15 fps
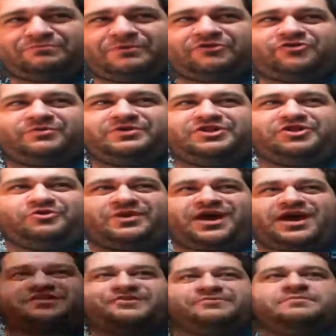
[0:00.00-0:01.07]
Especially when you do what
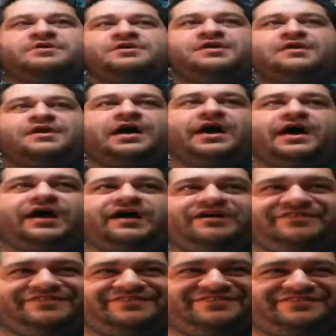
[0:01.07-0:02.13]
I do.
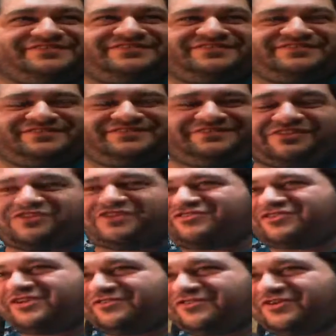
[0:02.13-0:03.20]
As I
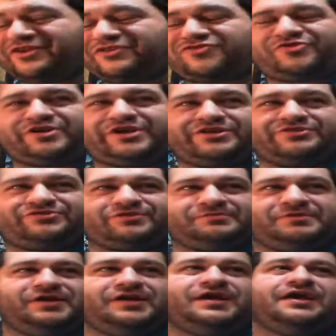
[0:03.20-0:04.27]
say, you're looking at screens,
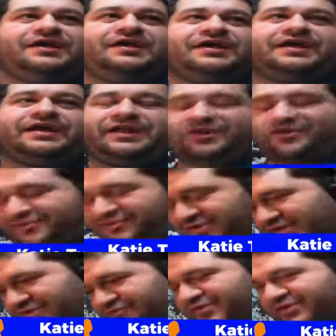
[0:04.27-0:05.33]
right? and all this
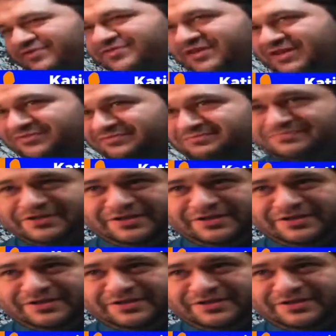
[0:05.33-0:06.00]
other fun stuff.